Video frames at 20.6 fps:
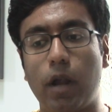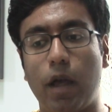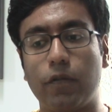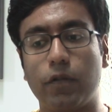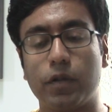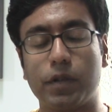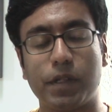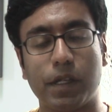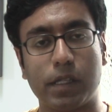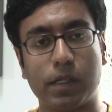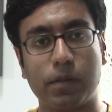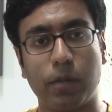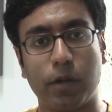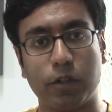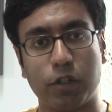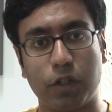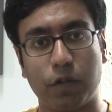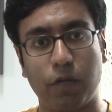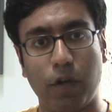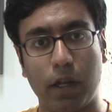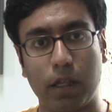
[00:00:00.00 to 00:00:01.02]
after 6
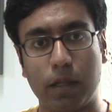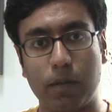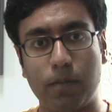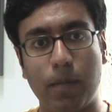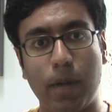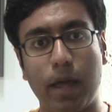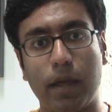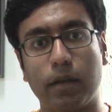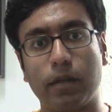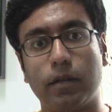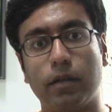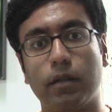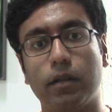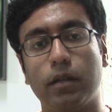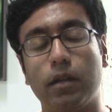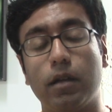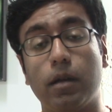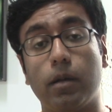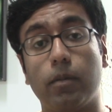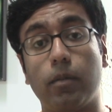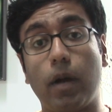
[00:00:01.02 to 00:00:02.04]
months she finally met
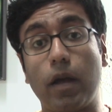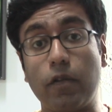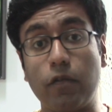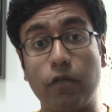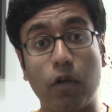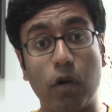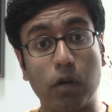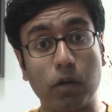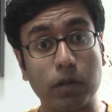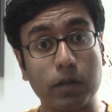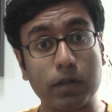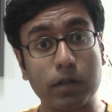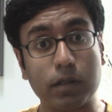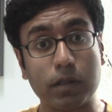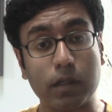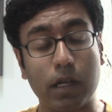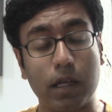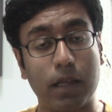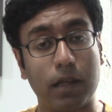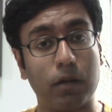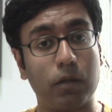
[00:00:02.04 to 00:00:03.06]
my folks,
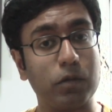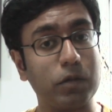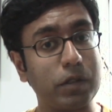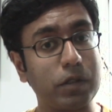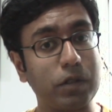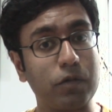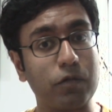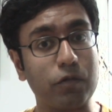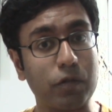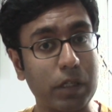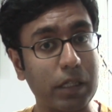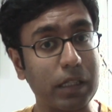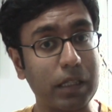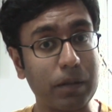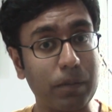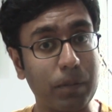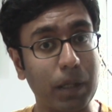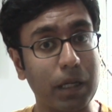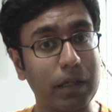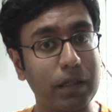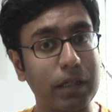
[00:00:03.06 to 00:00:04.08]
and it was a really
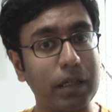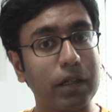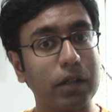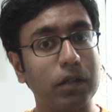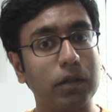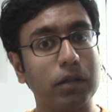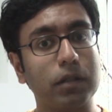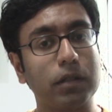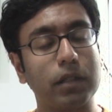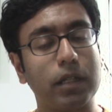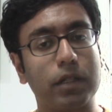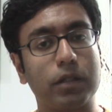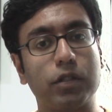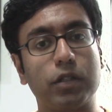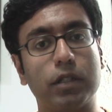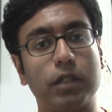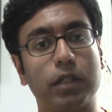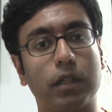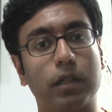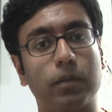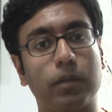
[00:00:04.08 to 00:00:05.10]
big deal that she
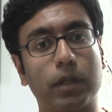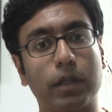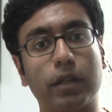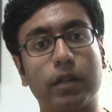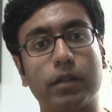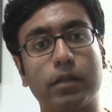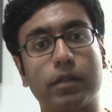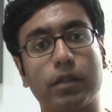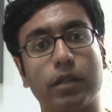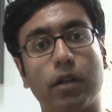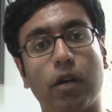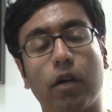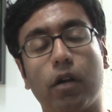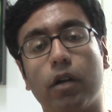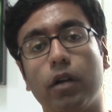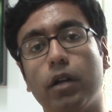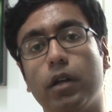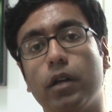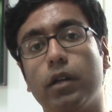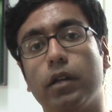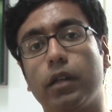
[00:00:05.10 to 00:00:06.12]
did, because in
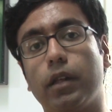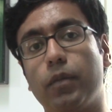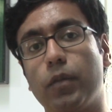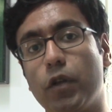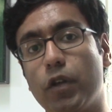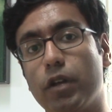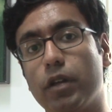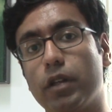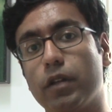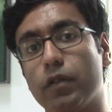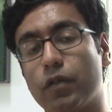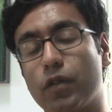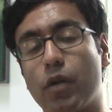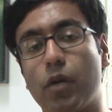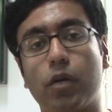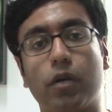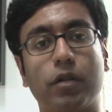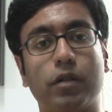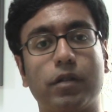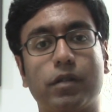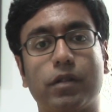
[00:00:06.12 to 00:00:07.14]
our community, of
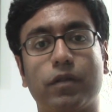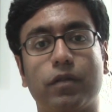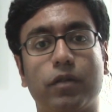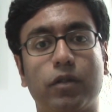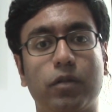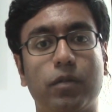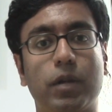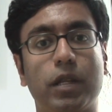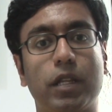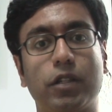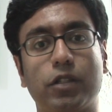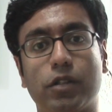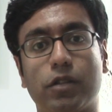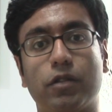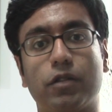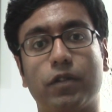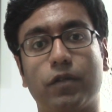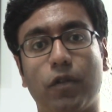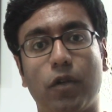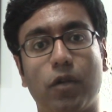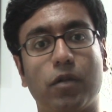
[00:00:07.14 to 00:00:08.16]
course, if you meet each
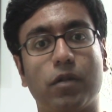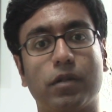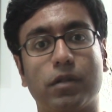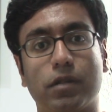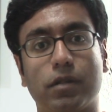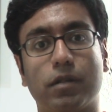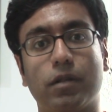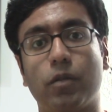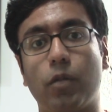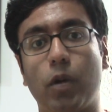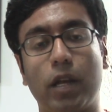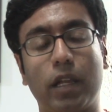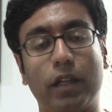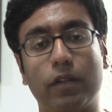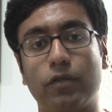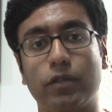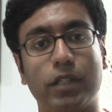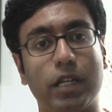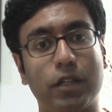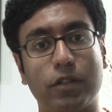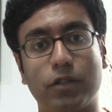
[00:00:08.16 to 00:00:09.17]
other's folks, the wedding
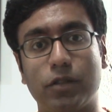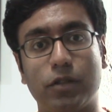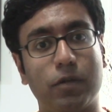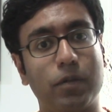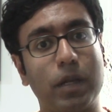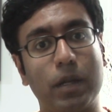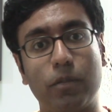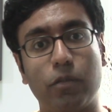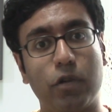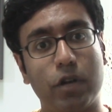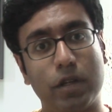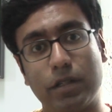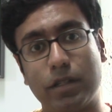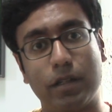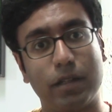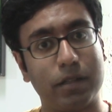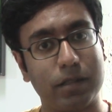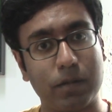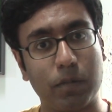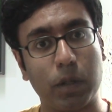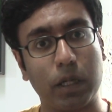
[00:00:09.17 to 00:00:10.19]
invitations are being printed.
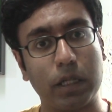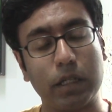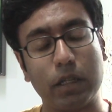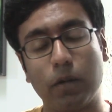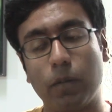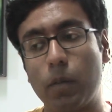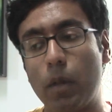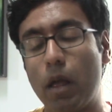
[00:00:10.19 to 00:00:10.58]
It's a big deal.